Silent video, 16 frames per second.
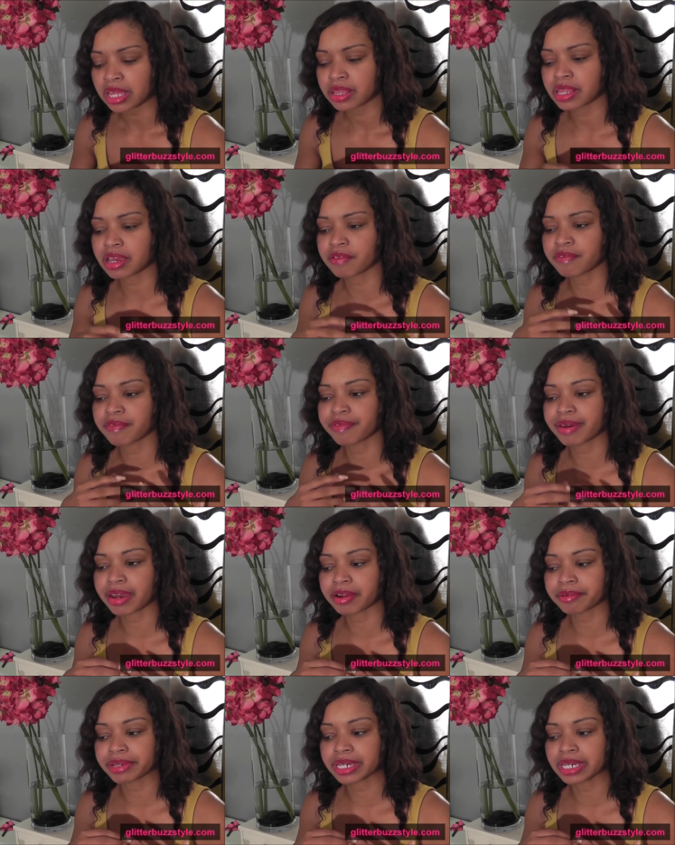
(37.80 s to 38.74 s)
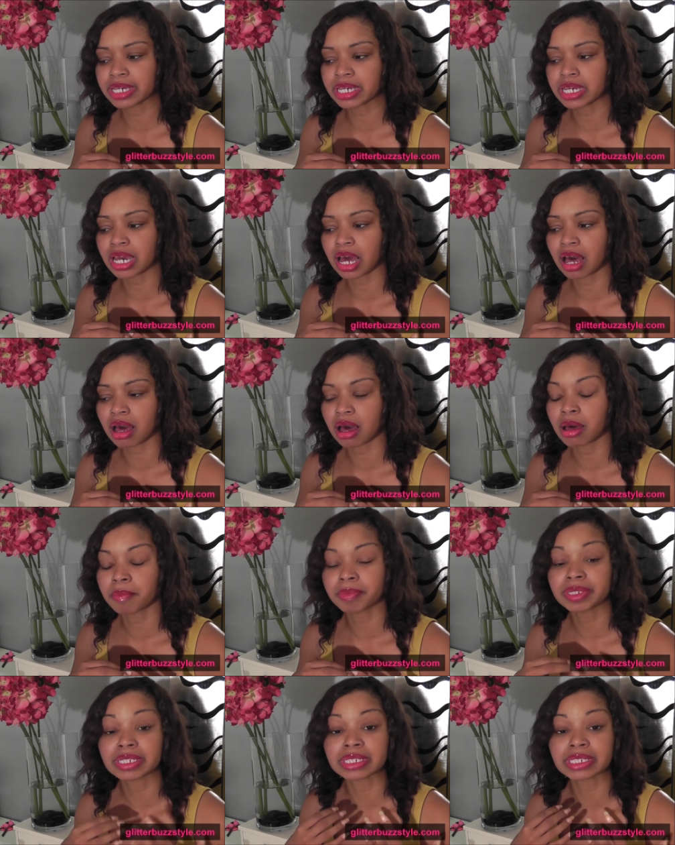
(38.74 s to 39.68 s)
They're very
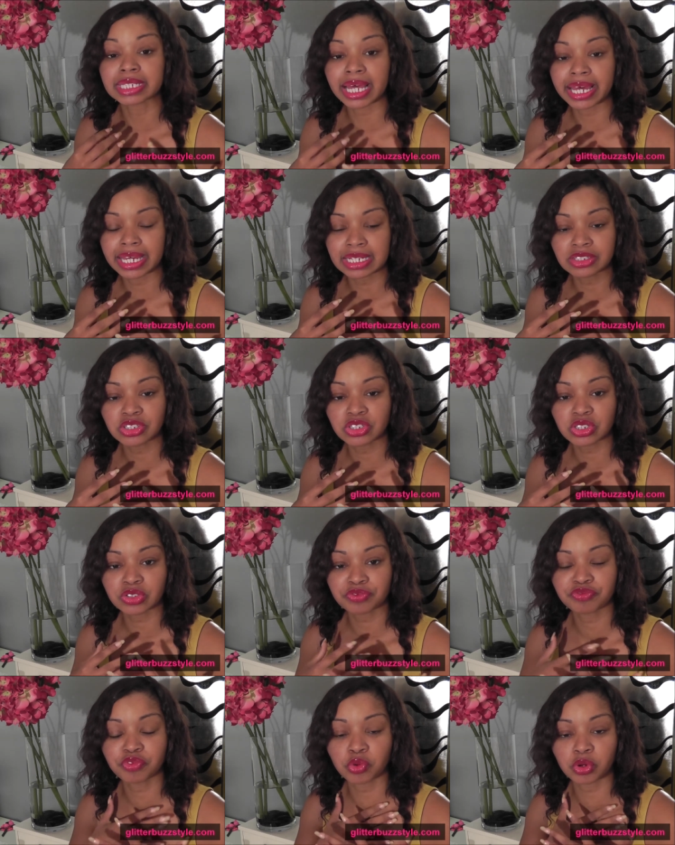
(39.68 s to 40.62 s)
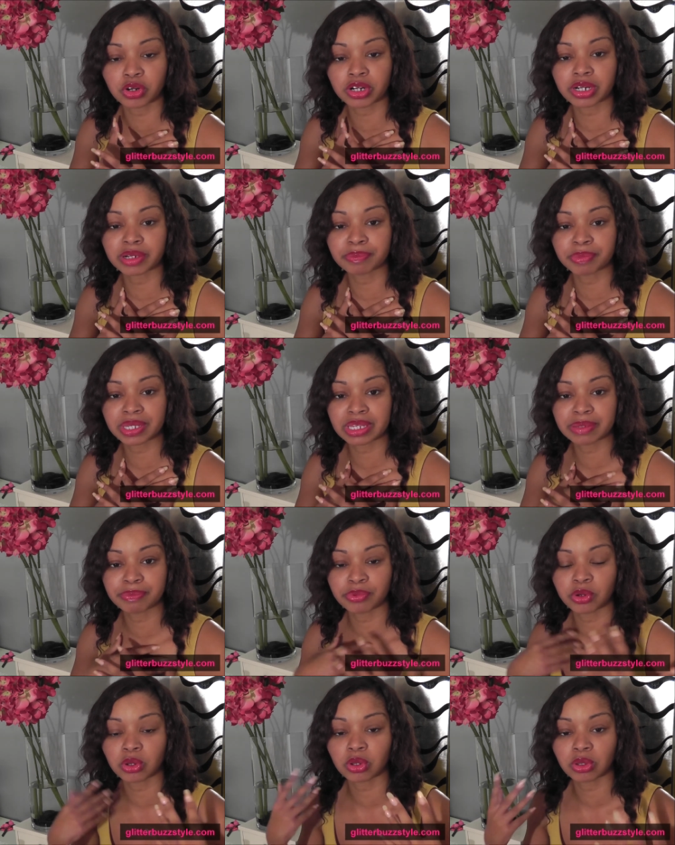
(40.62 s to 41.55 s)
um, light for
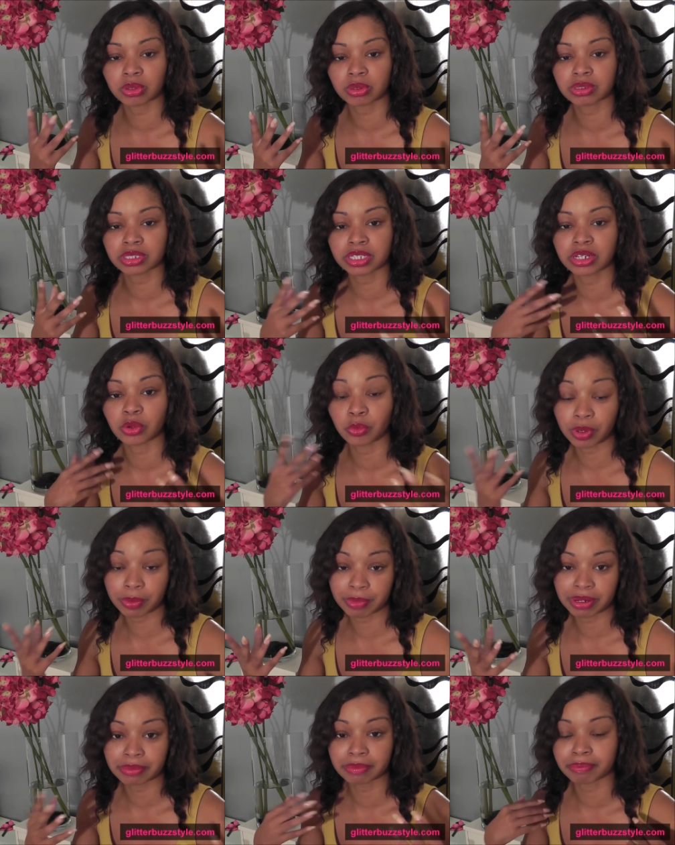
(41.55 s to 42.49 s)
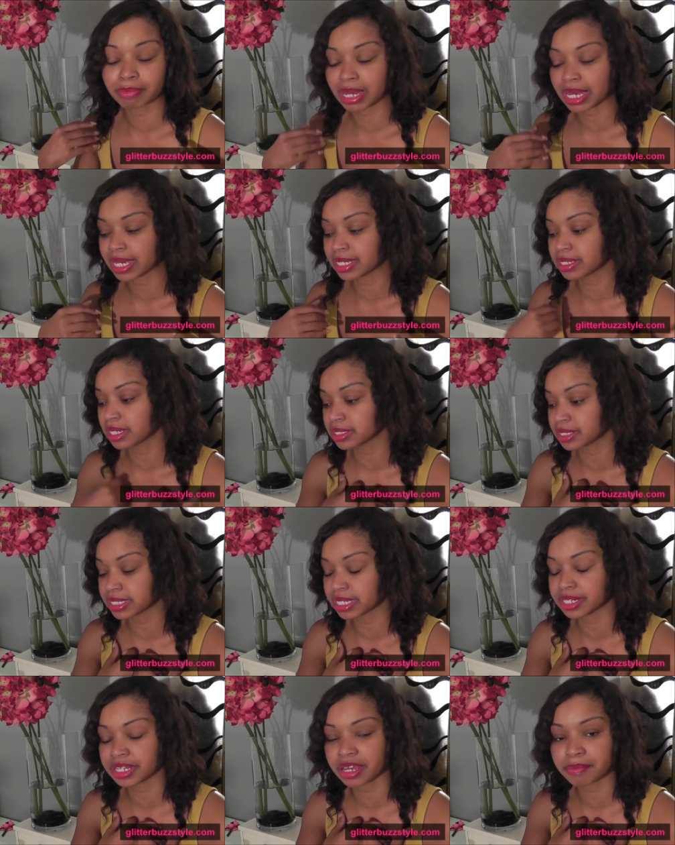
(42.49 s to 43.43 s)
people, you know, women my
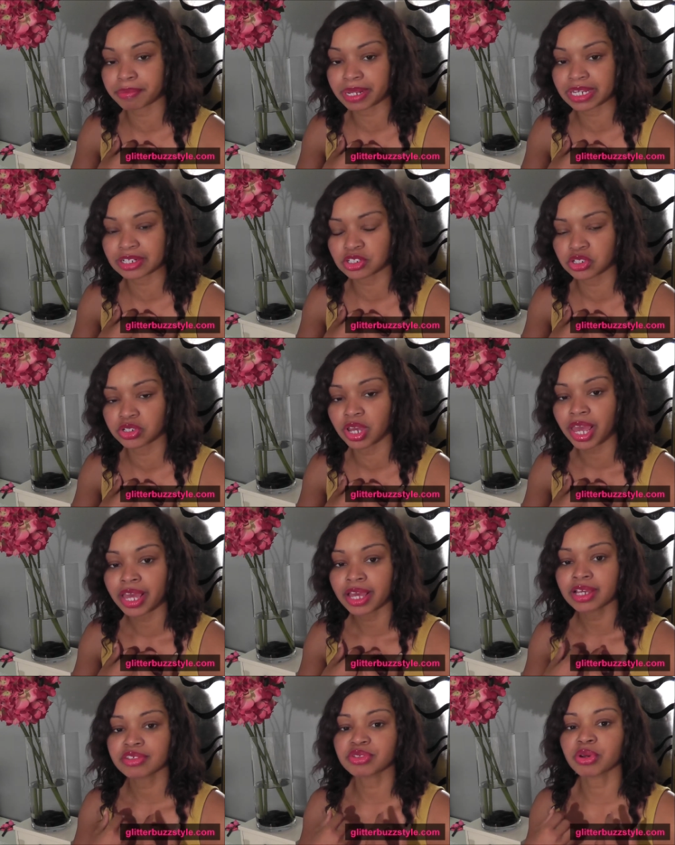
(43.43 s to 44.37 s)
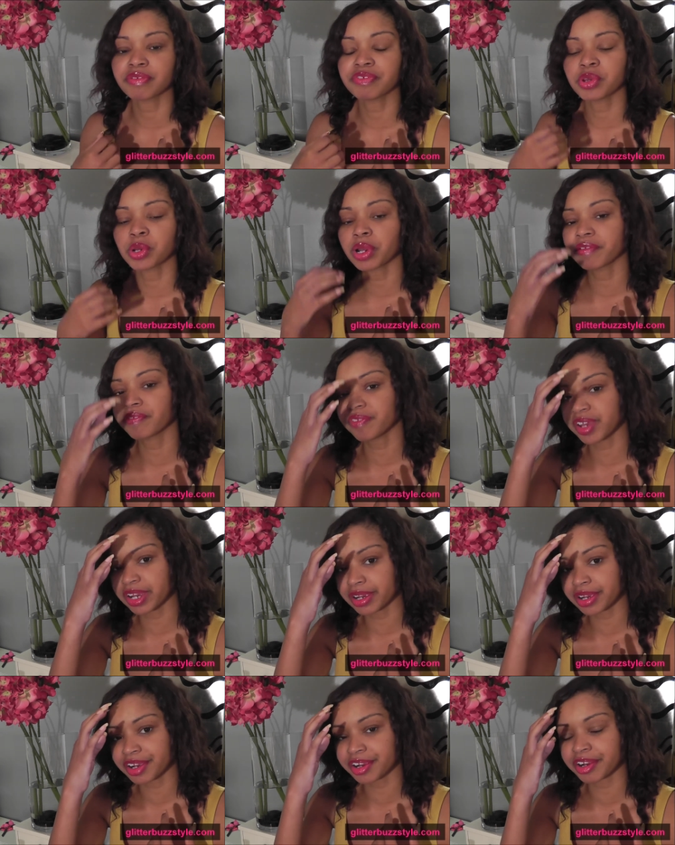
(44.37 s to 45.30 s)
skin complexion. So if you're a
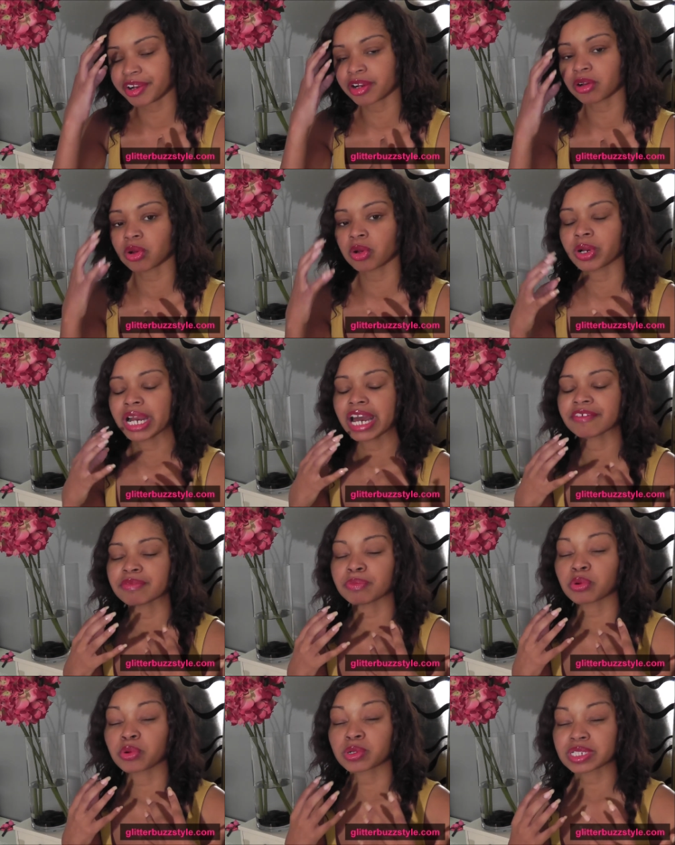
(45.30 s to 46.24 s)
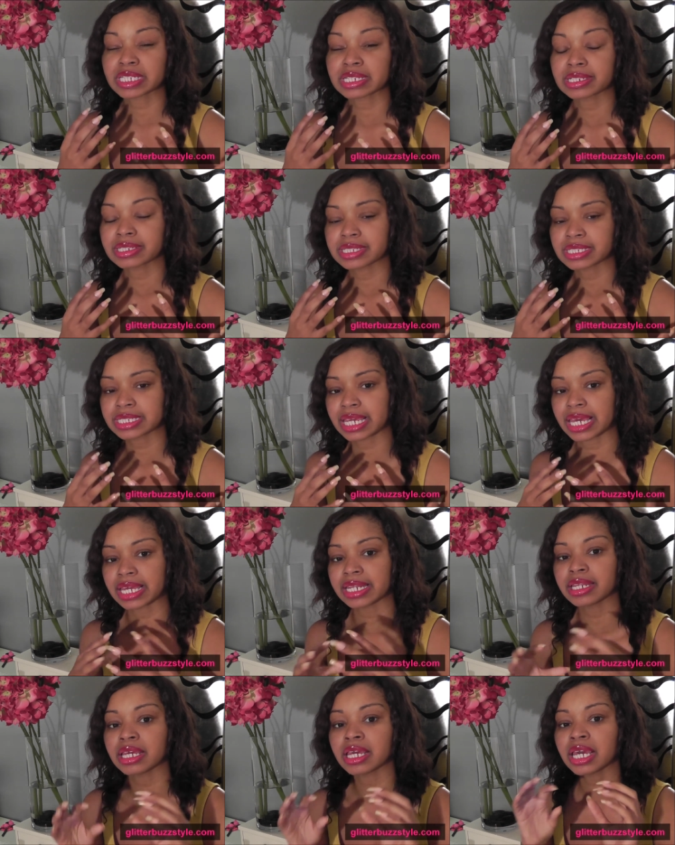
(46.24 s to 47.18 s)
fair girl or have porcelain
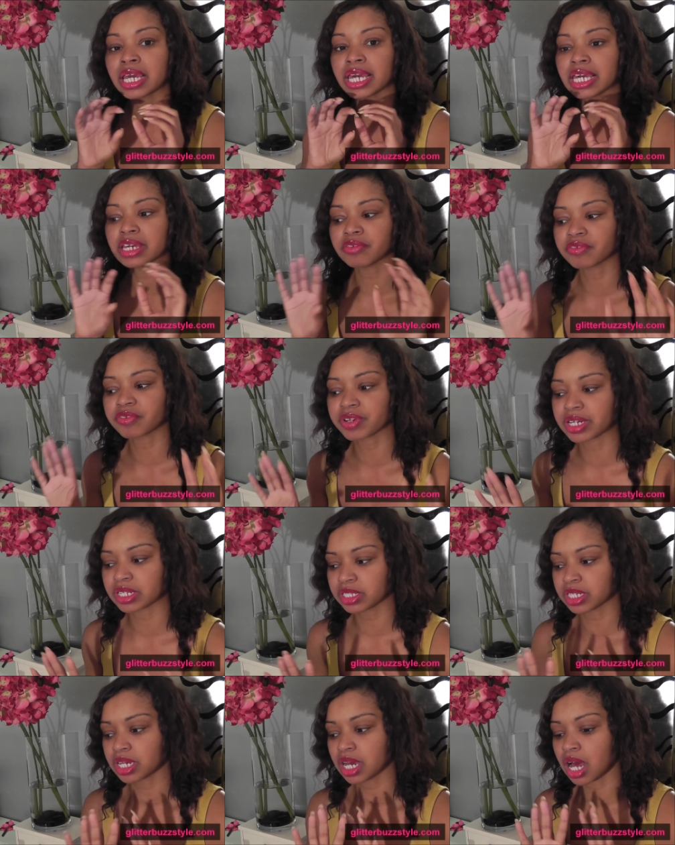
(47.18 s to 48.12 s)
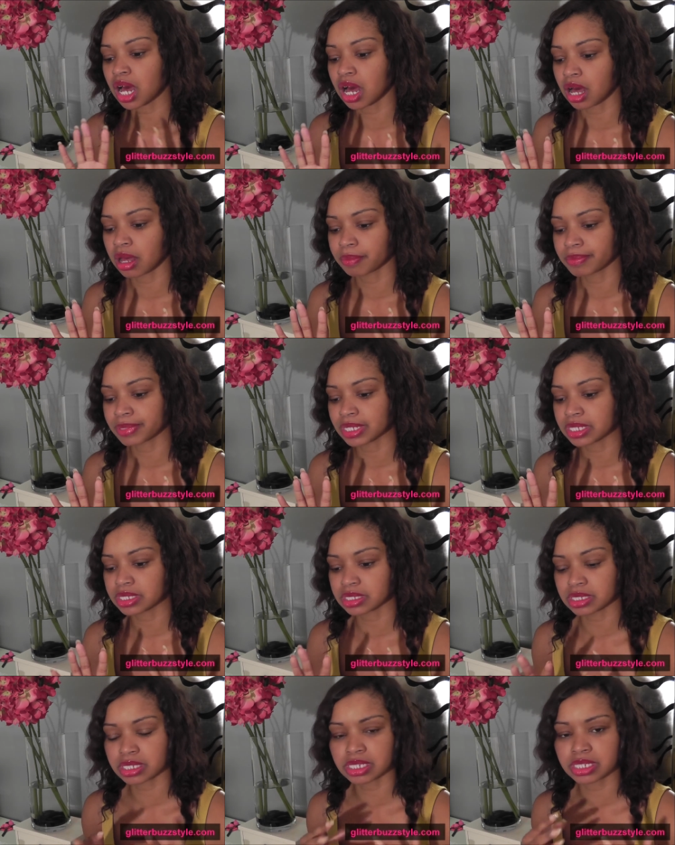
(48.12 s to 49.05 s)
skin, it really um,
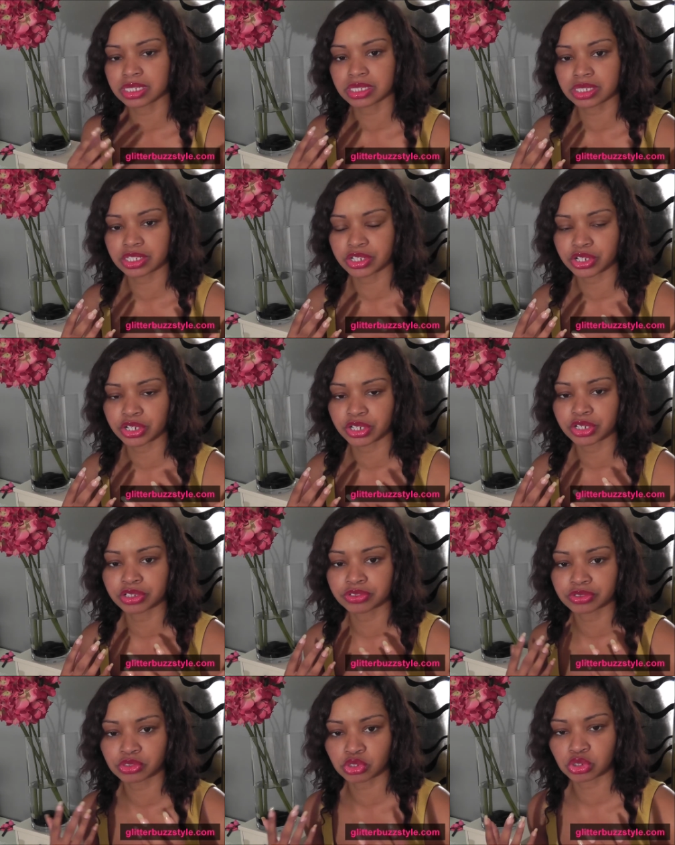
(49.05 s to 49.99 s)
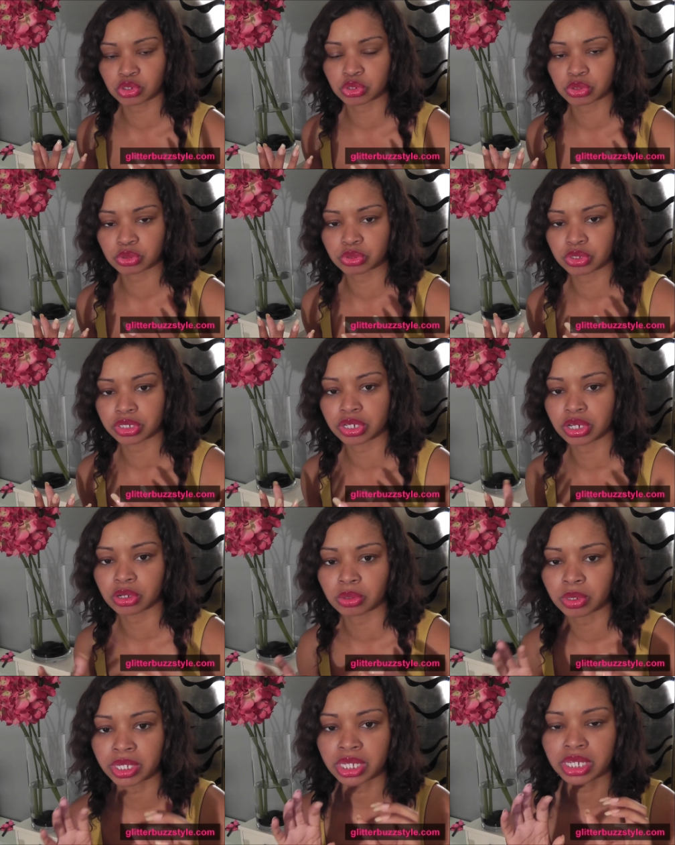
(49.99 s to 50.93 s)
is easier to, you
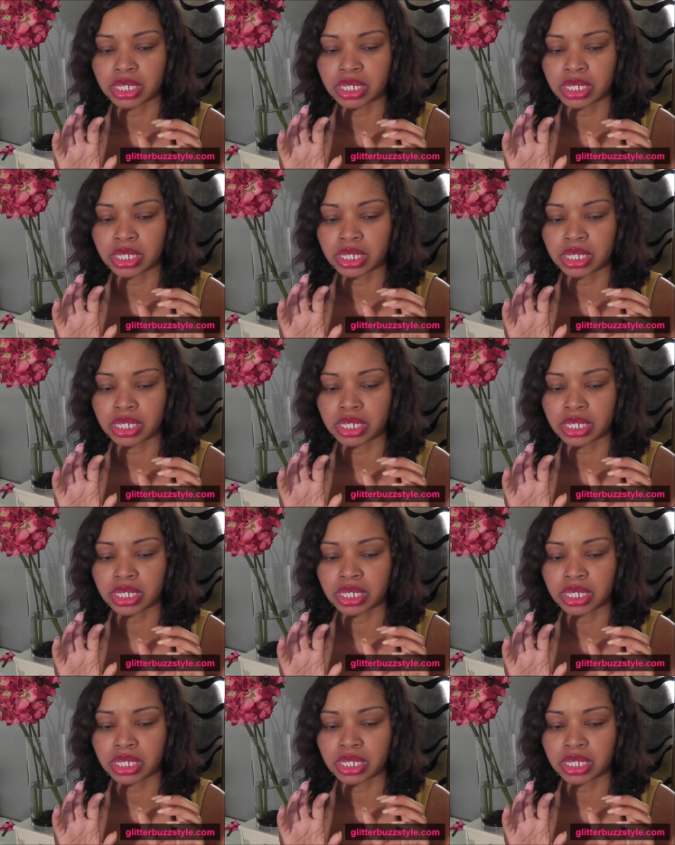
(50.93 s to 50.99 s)
know,